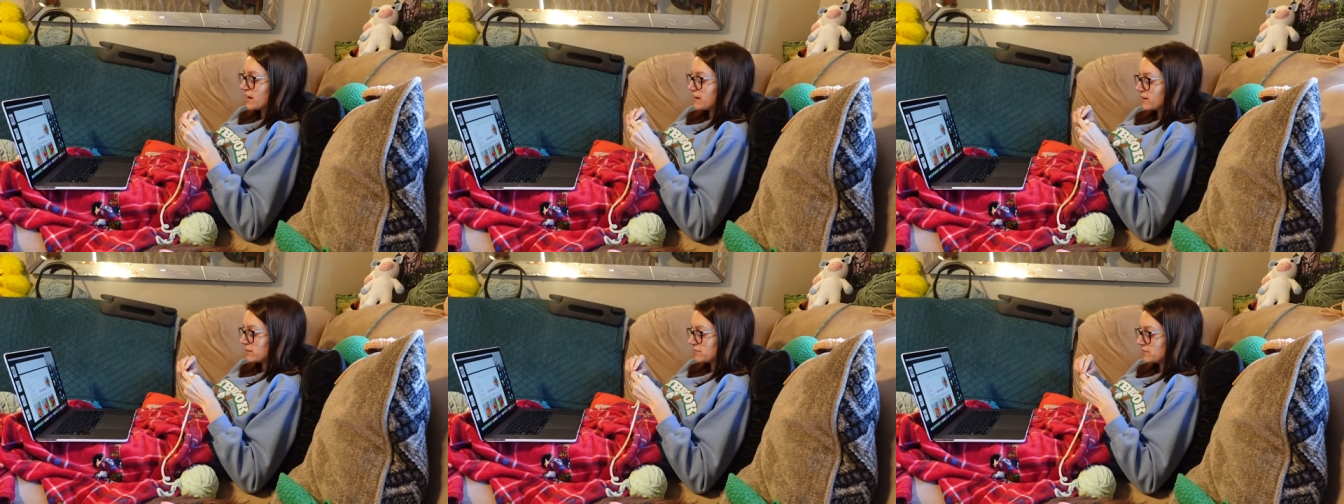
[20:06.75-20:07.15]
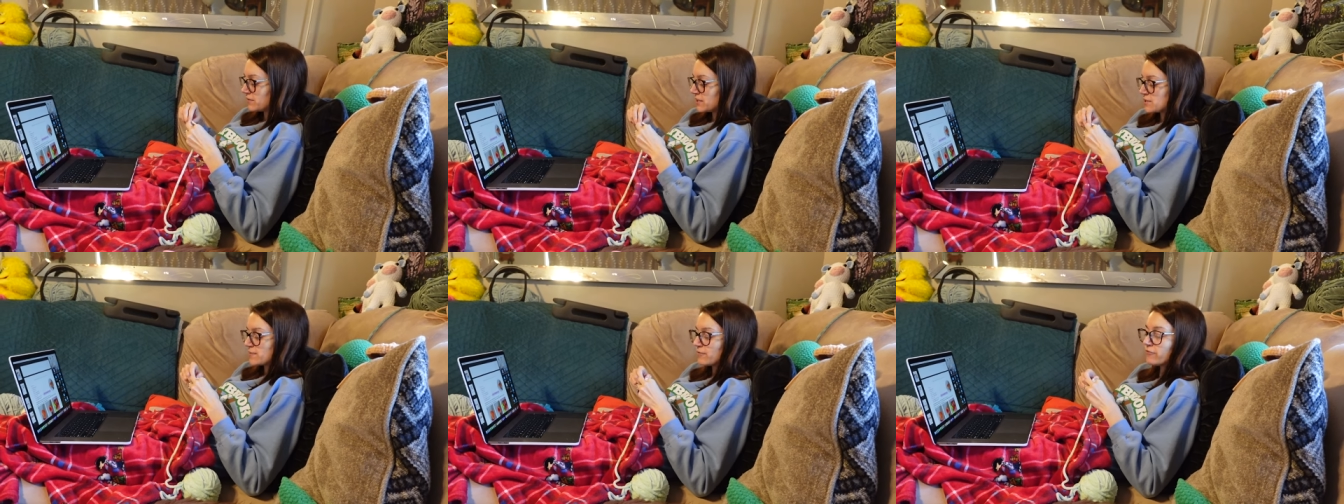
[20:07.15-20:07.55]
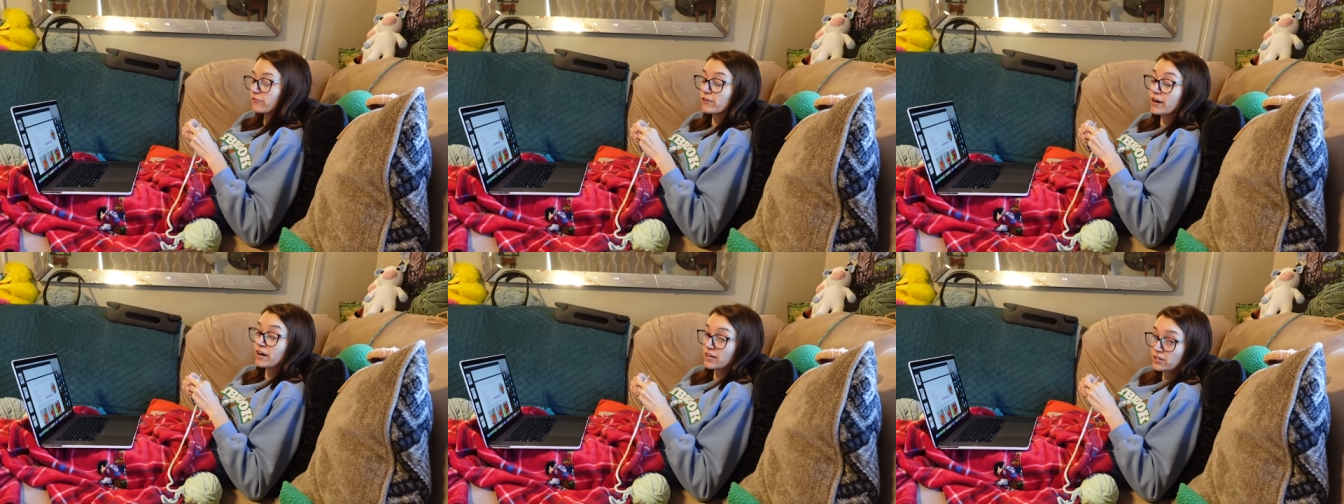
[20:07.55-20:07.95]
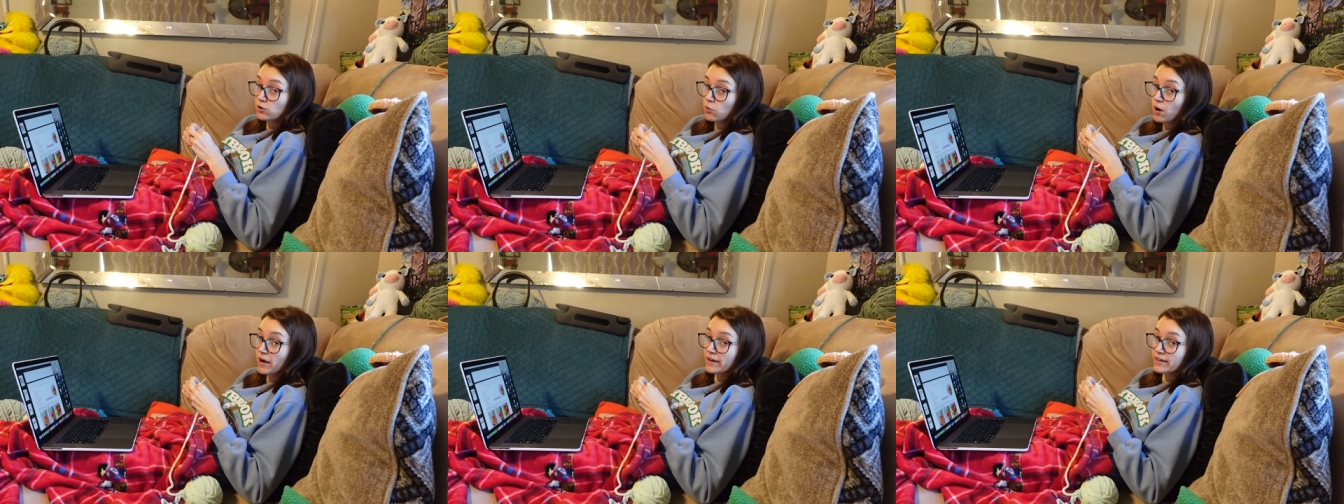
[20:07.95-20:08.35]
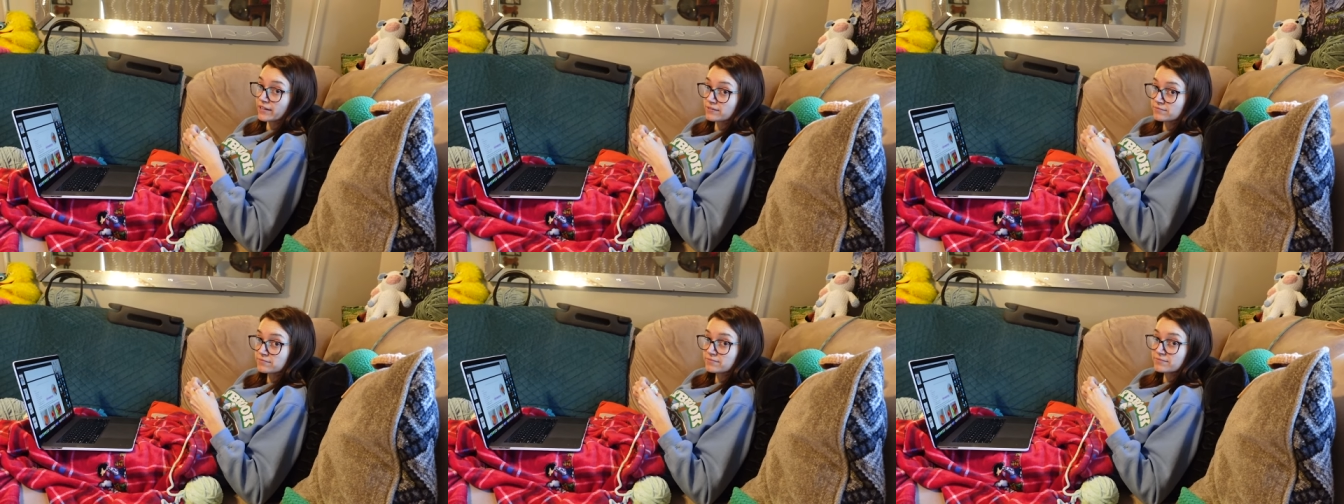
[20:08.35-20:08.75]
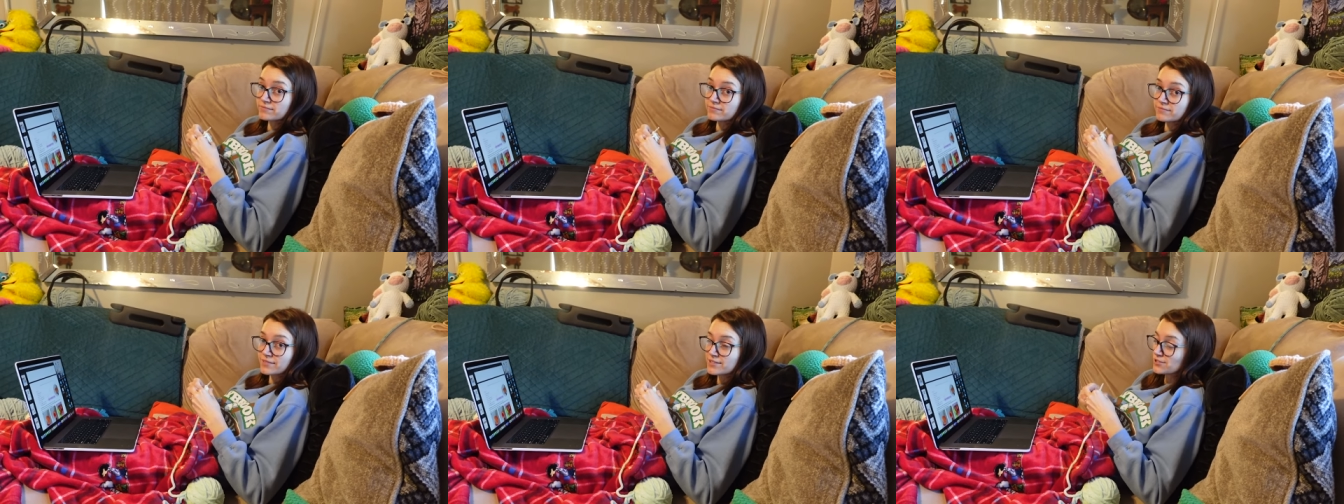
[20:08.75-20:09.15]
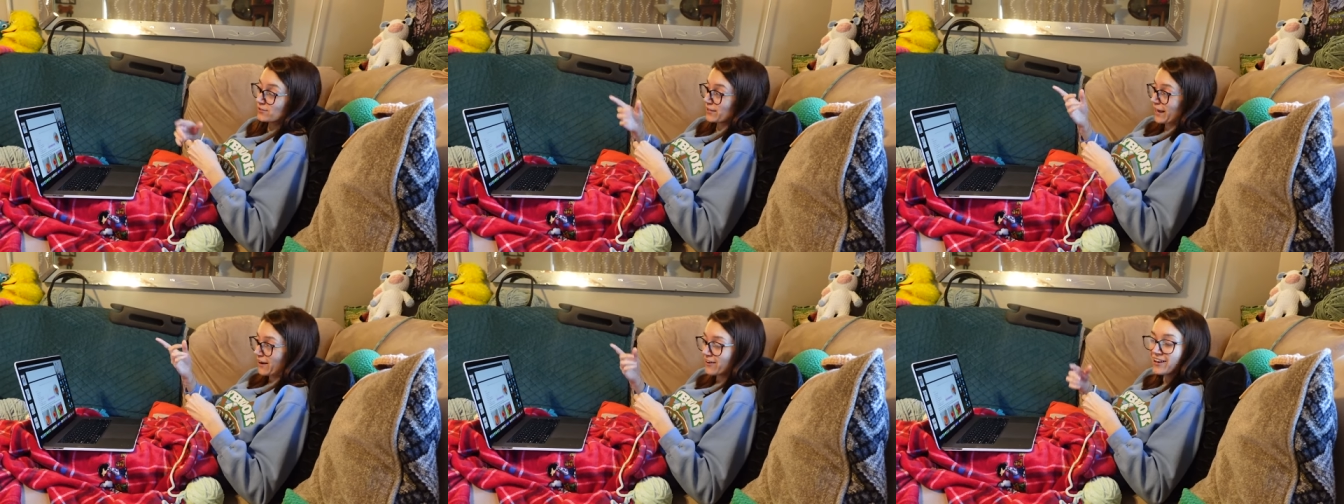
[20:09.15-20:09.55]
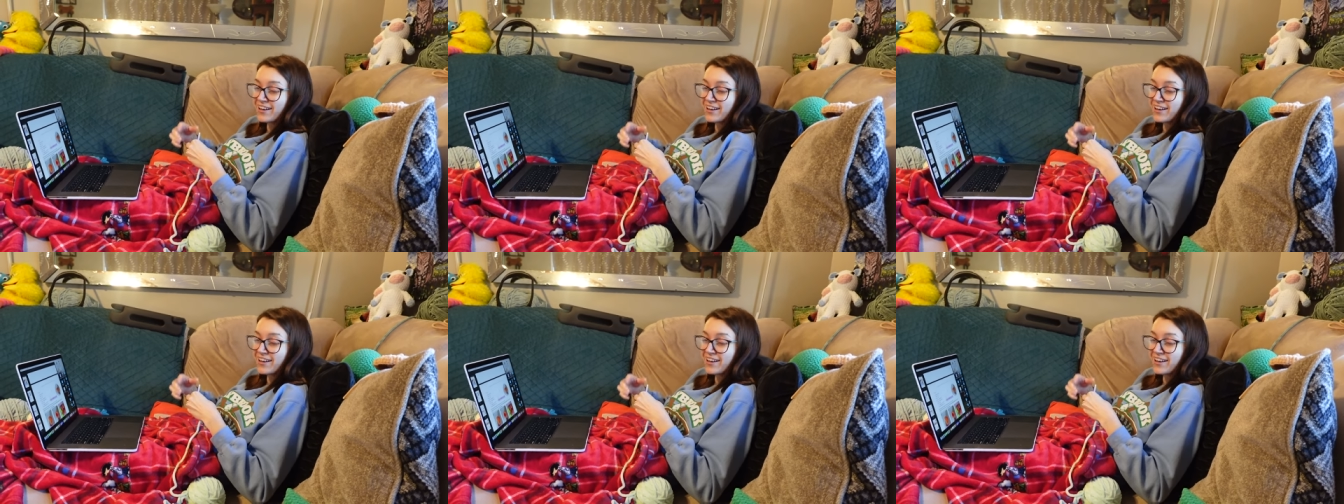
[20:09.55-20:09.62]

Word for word: Yeah. He's been very quiet until now.